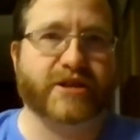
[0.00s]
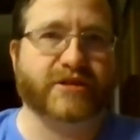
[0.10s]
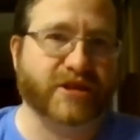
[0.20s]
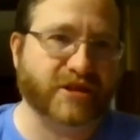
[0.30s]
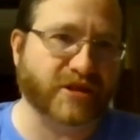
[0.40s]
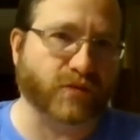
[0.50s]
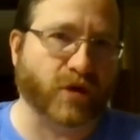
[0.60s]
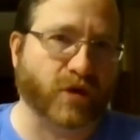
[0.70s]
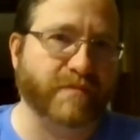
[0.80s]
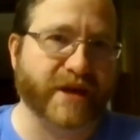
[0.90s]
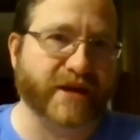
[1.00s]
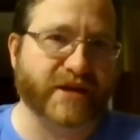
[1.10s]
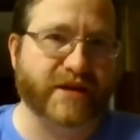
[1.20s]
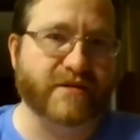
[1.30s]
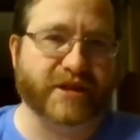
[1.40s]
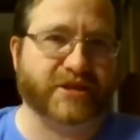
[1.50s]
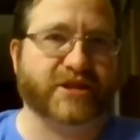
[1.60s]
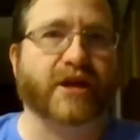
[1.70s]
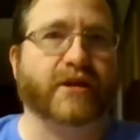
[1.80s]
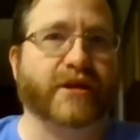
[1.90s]
This is one big
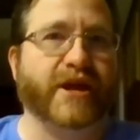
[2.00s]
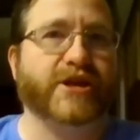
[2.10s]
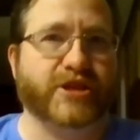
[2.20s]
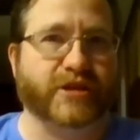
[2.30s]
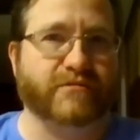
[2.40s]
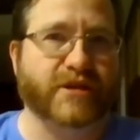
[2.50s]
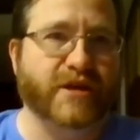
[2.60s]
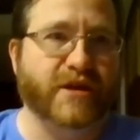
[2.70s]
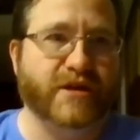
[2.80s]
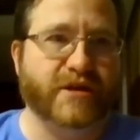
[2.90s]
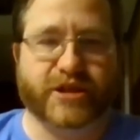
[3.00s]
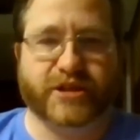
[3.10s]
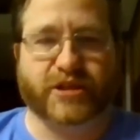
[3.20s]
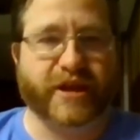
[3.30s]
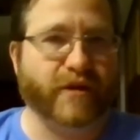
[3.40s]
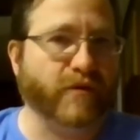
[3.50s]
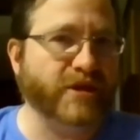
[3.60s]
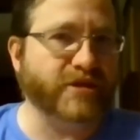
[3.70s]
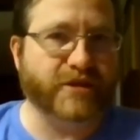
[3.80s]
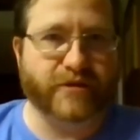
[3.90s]
consolidation, just like it
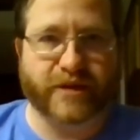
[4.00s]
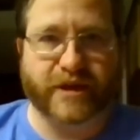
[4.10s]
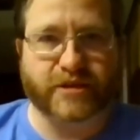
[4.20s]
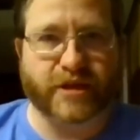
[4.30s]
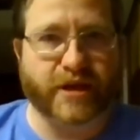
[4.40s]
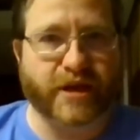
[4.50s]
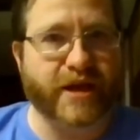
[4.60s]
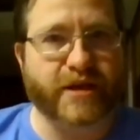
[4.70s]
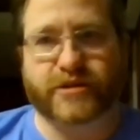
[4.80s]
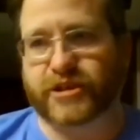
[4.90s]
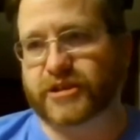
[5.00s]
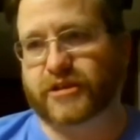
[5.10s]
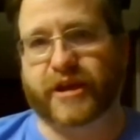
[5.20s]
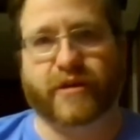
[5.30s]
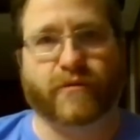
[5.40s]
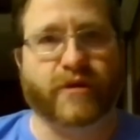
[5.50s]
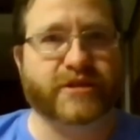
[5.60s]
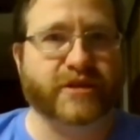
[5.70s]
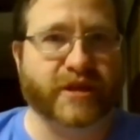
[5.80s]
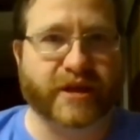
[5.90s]
was in 2008, just like it was
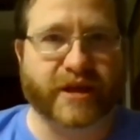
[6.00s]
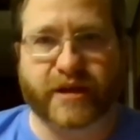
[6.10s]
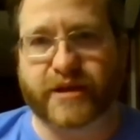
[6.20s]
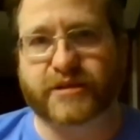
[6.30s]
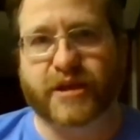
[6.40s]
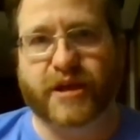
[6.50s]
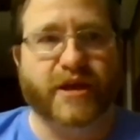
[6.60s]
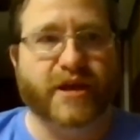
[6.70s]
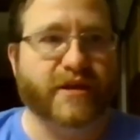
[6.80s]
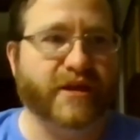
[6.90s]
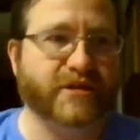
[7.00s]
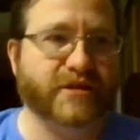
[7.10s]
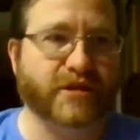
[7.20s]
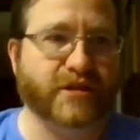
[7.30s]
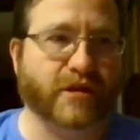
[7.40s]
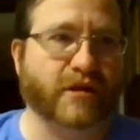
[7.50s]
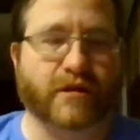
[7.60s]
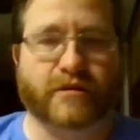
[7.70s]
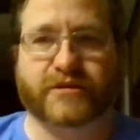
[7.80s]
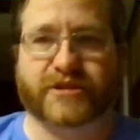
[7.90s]
in the 90s. This is
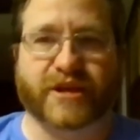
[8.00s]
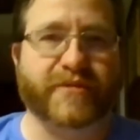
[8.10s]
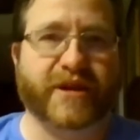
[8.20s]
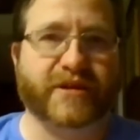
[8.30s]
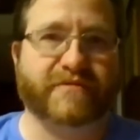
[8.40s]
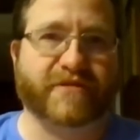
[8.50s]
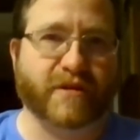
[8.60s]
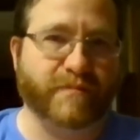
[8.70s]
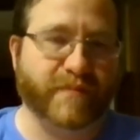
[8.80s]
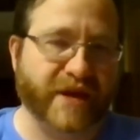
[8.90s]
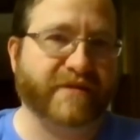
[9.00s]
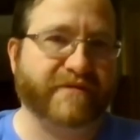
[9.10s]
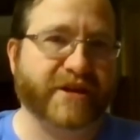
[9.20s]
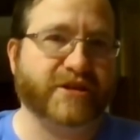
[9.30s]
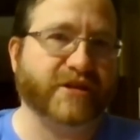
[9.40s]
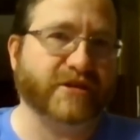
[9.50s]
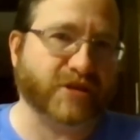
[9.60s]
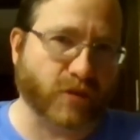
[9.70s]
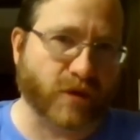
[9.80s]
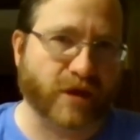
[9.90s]
all something for the big fish to
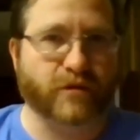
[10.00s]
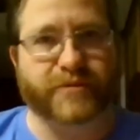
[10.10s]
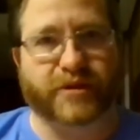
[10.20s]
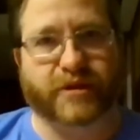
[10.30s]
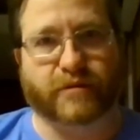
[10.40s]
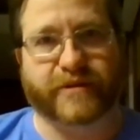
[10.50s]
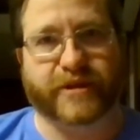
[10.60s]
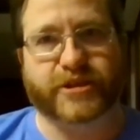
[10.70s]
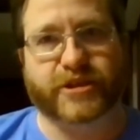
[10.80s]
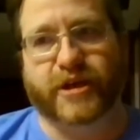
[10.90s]
swallow up the little fish.